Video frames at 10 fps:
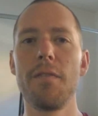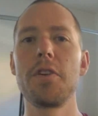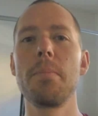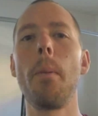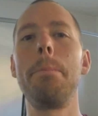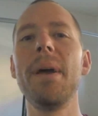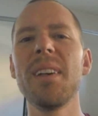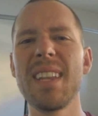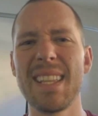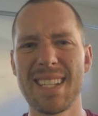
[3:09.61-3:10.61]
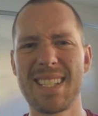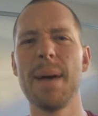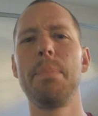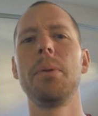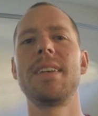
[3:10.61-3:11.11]
for your mobility and the
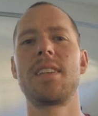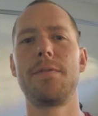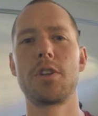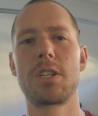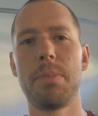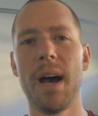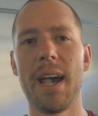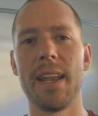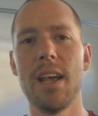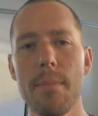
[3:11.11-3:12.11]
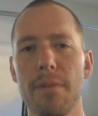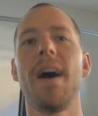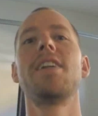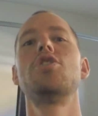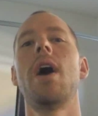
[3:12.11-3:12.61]
suppleness of your spine,
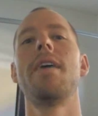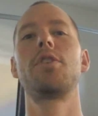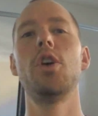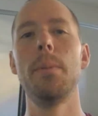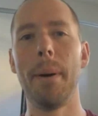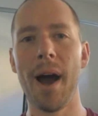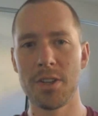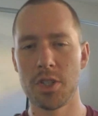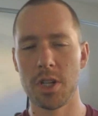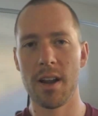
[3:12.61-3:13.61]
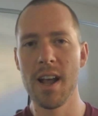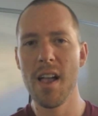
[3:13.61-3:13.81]
provided you have good posture.